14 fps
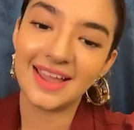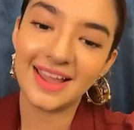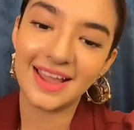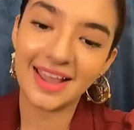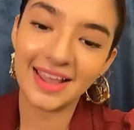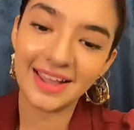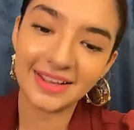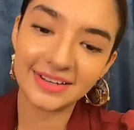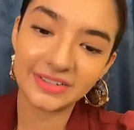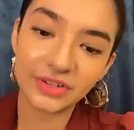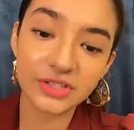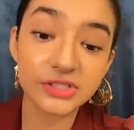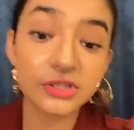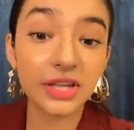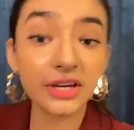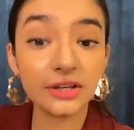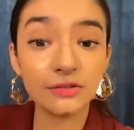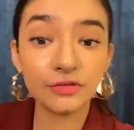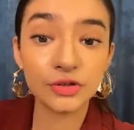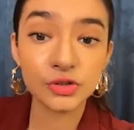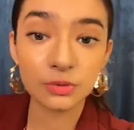And also, thank
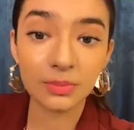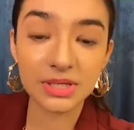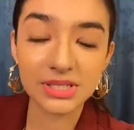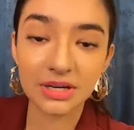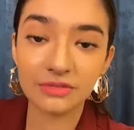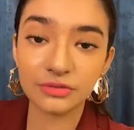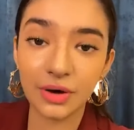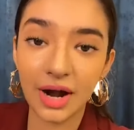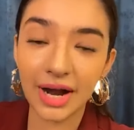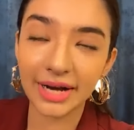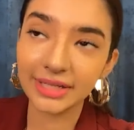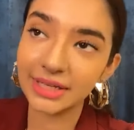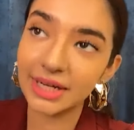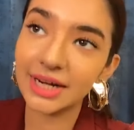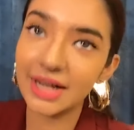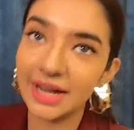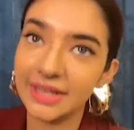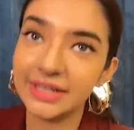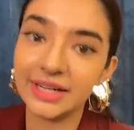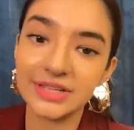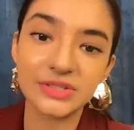you for so much love to Aina.
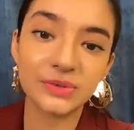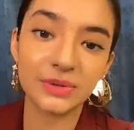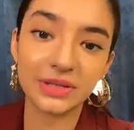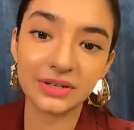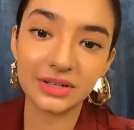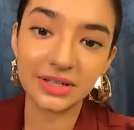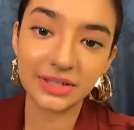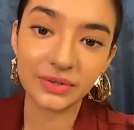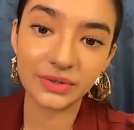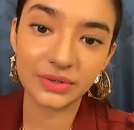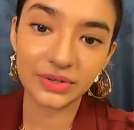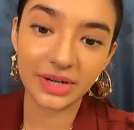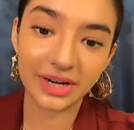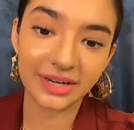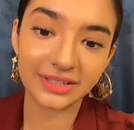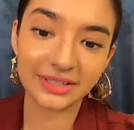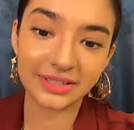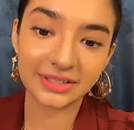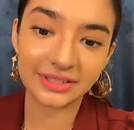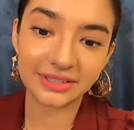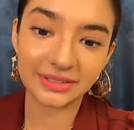Aina is doing really good. And
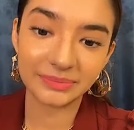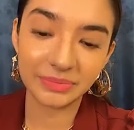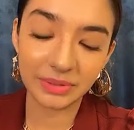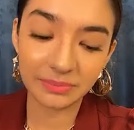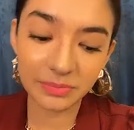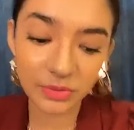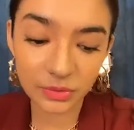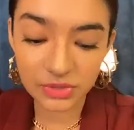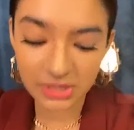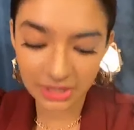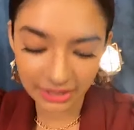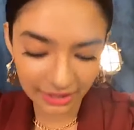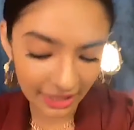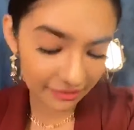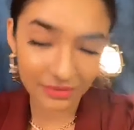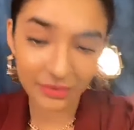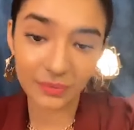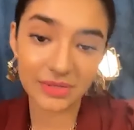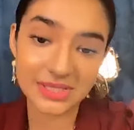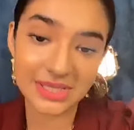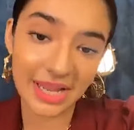the music,
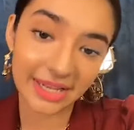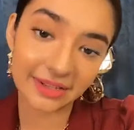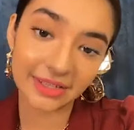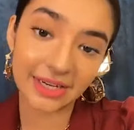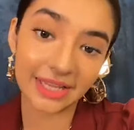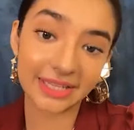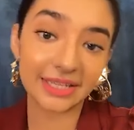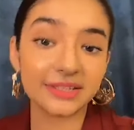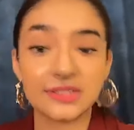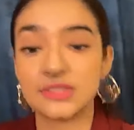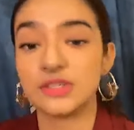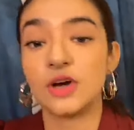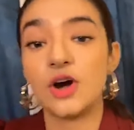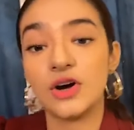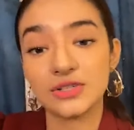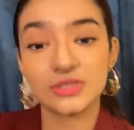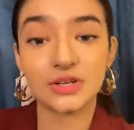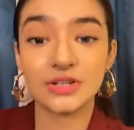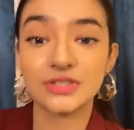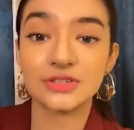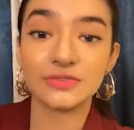everyone's liking the songs
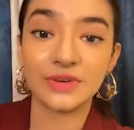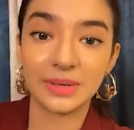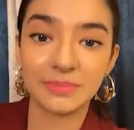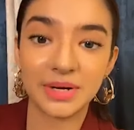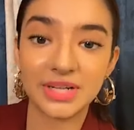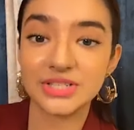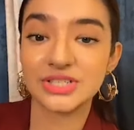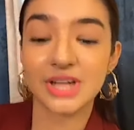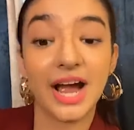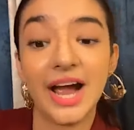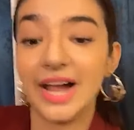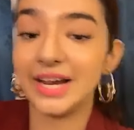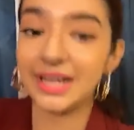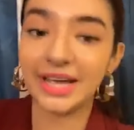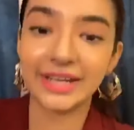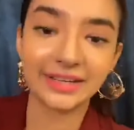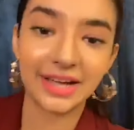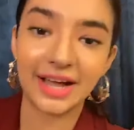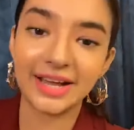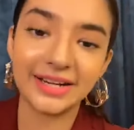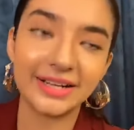also very much. I like
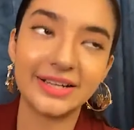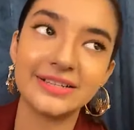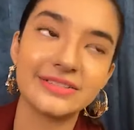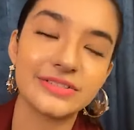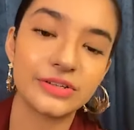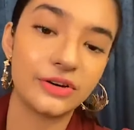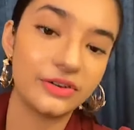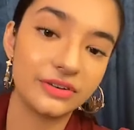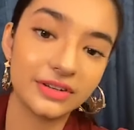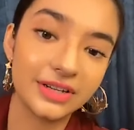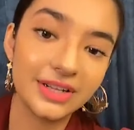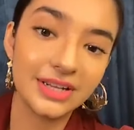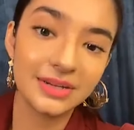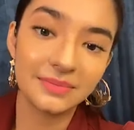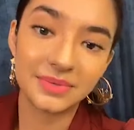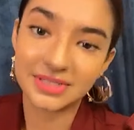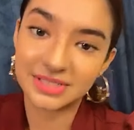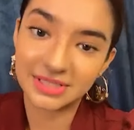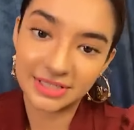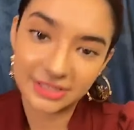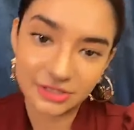Aina's song
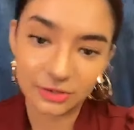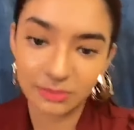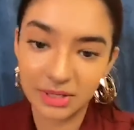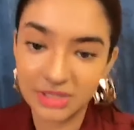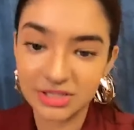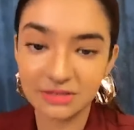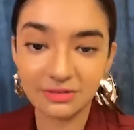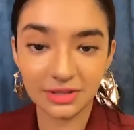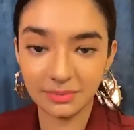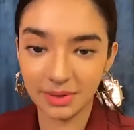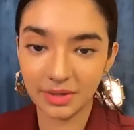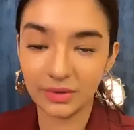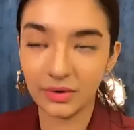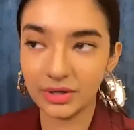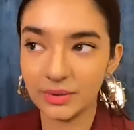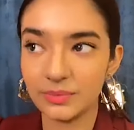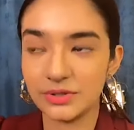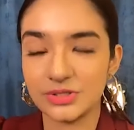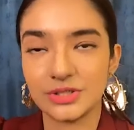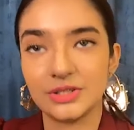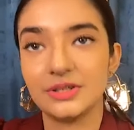personally so much, even the Bengali
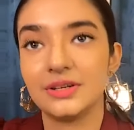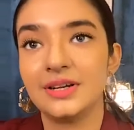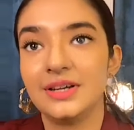version,